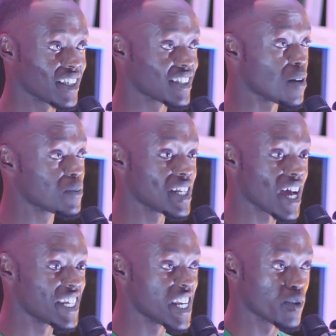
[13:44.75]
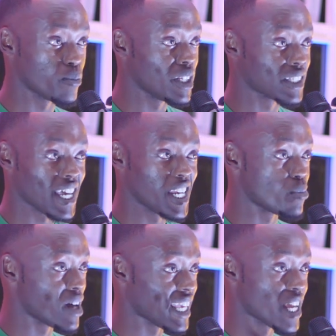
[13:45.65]
something I had never been to
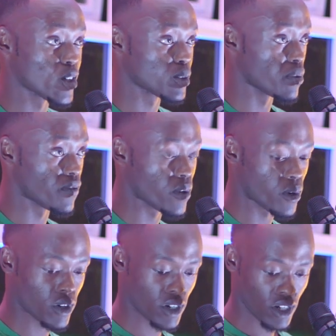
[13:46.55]
anybody else before.